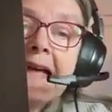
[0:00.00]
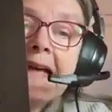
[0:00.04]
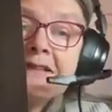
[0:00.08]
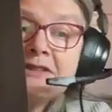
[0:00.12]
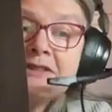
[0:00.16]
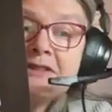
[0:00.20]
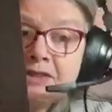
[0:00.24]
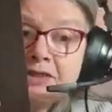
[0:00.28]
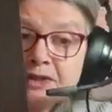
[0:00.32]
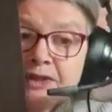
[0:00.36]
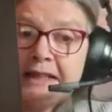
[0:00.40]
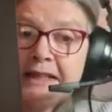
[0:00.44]

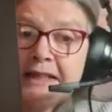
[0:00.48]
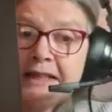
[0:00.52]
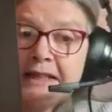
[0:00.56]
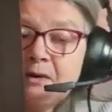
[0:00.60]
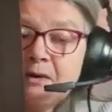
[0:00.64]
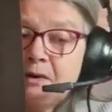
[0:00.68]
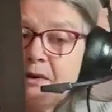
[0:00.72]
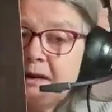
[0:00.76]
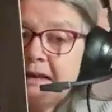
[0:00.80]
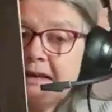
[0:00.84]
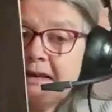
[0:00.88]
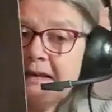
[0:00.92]

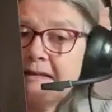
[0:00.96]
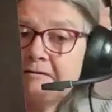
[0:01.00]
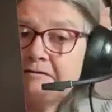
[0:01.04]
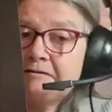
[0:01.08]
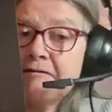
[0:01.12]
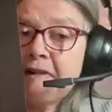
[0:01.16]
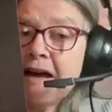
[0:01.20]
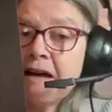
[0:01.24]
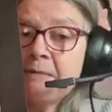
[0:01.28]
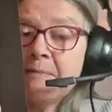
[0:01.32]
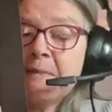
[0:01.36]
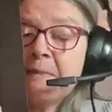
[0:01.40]
actually,
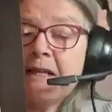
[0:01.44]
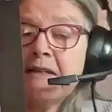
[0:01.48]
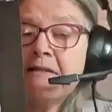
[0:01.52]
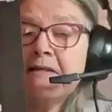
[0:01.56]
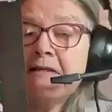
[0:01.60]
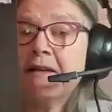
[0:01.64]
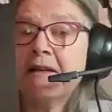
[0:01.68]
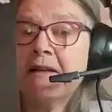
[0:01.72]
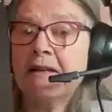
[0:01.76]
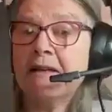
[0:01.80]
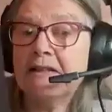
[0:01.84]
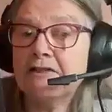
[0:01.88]

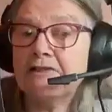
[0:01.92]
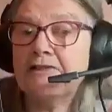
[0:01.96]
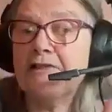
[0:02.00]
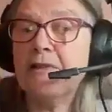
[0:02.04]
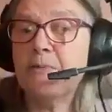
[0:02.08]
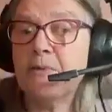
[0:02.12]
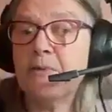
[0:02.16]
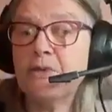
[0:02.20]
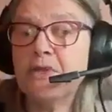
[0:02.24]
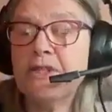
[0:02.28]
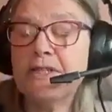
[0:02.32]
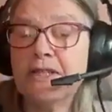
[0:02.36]
Rami
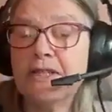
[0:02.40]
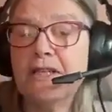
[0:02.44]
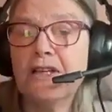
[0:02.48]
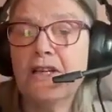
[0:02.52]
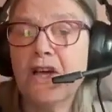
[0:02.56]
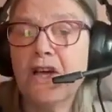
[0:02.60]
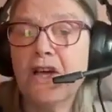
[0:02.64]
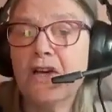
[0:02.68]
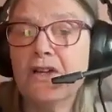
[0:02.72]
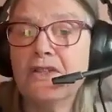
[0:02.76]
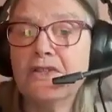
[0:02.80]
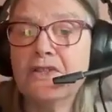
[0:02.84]
contributed
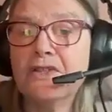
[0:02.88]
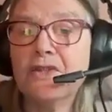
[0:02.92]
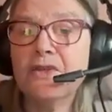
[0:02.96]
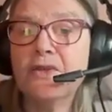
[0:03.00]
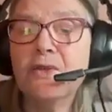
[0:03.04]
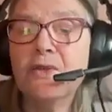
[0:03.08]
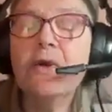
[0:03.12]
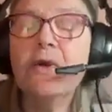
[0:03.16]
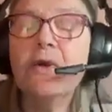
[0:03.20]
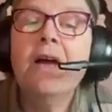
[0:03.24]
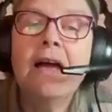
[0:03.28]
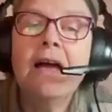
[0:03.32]
a lot
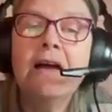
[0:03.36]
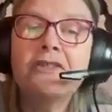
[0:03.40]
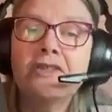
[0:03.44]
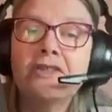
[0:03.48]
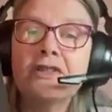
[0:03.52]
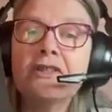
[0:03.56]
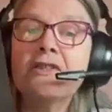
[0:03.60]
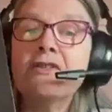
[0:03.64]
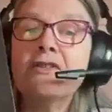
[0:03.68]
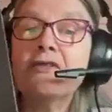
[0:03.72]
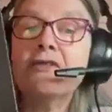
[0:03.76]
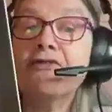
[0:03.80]
to
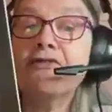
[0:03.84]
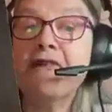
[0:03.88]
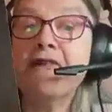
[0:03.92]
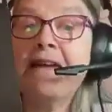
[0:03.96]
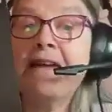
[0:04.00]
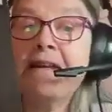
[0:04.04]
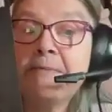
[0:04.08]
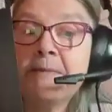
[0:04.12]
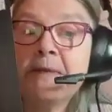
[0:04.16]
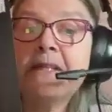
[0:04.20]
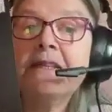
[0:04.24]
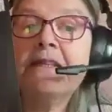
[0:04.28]
just
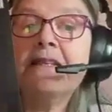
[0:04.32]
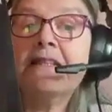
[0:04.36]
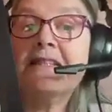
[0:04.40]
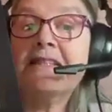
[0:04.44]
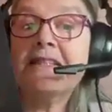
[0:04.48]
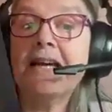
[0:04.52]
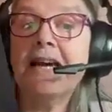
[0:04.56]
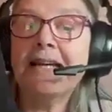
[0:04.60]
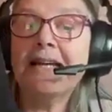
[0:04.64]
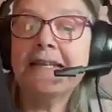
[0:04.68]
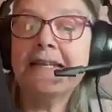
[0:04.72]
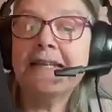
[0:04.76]
framing
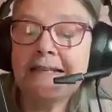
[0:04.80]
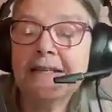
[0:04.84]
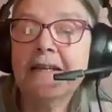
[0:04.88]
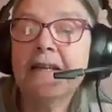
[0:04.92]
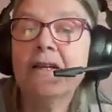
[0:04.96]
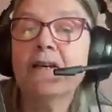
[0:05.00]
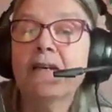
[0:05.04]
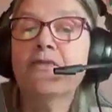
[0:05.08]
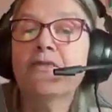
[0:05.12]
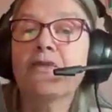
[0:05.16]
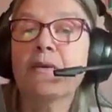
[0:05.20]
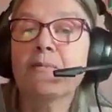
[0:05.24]
the
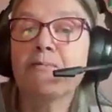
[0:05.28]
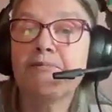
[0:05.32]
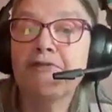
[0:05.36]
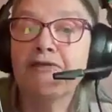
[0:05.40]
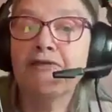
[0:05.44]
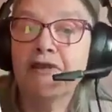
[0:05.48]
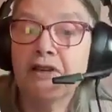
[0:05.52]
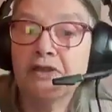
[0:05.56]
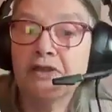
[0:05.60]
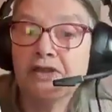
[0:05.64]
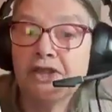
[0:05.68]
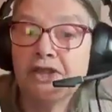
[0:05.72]
title of the
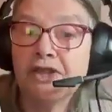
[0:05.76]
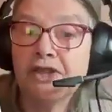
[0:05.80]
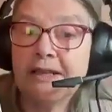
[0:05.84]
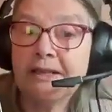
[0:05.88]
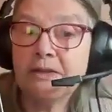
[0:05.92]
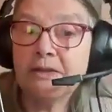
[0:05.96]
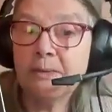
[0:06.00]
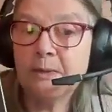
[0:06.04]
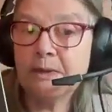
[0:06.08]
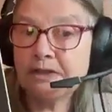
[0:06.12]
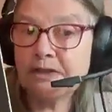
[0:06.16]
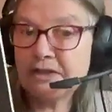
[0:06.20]

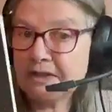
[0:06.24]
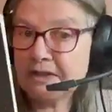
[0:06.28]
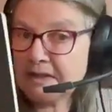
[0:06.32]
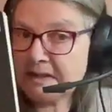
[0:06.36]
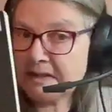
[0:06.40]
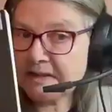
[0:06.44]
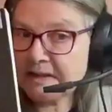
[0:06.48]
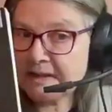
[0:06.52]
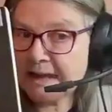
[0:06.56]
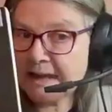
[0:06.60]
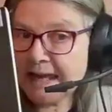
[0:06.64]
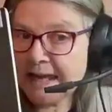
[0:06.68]
project, which
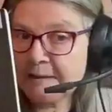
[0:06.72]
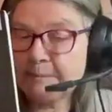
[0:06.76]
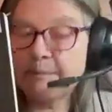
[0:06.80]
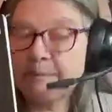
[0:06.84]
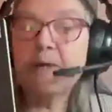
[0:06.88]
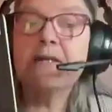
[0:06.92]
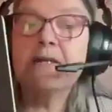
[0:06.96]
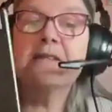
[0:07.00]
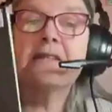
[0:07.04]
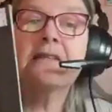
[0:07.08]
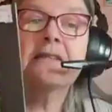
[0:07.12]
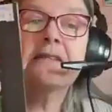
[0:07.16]
is the
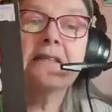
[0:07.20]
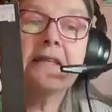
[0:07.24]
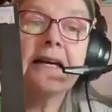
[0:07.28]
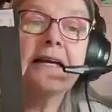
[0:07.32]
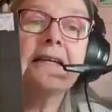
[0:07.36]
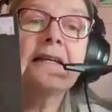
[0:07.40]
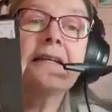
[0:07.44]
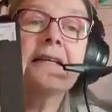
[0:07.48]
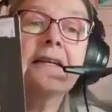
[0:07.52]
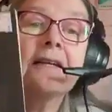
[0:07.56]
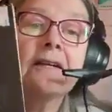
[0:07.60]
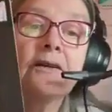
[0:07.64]
same as the
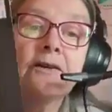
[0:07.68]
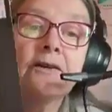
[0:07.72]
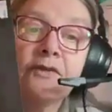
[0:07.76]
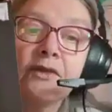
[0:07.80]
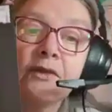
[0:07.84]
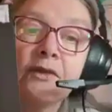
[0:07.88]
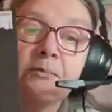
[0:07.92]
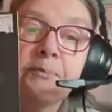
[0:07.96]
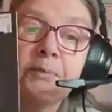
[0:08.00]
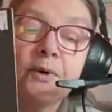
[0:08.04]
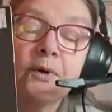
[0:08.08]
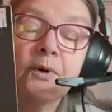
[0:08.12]
title
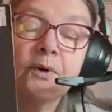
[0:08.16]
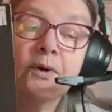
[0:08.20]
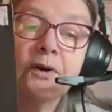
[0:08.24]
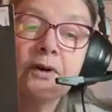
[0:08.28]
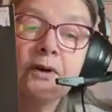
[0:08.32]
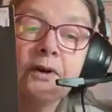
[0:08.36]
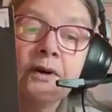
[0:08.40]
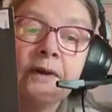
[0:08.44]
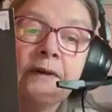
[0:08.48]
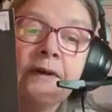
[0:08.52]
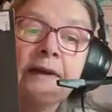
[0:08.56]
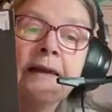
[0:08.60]
of the
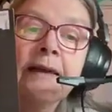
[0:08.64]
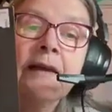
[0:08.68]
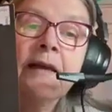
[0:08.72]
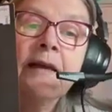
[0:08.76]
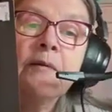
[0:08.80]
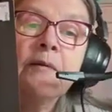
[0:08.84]
book,